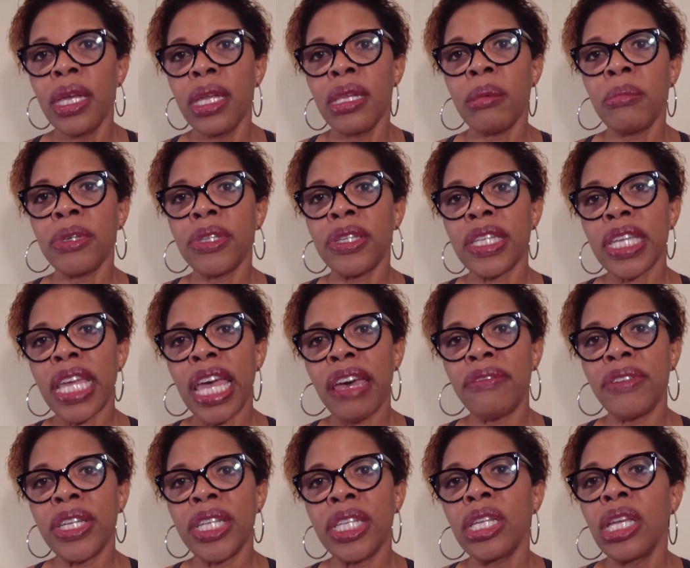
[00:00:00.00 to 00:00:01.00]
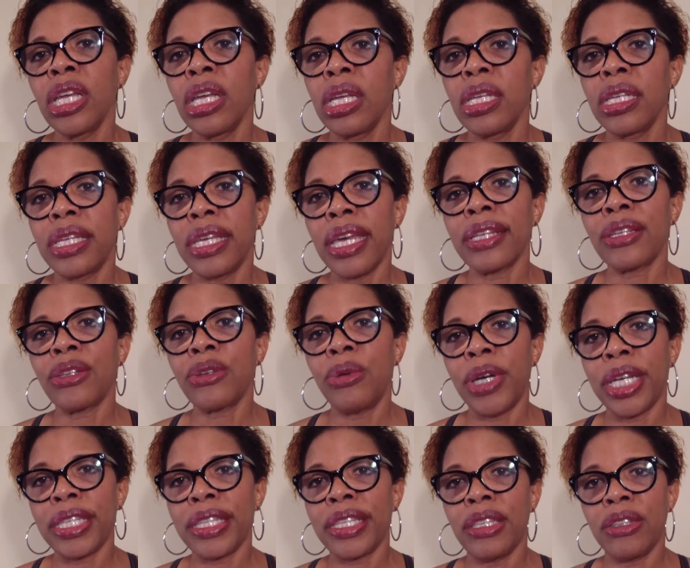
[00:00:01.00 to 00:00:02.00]
Number 7, get
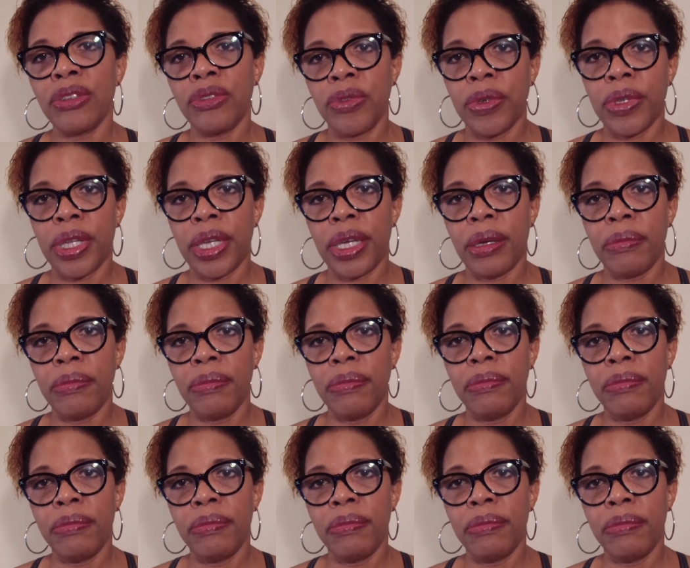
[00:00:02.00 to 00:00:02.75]
questions for them.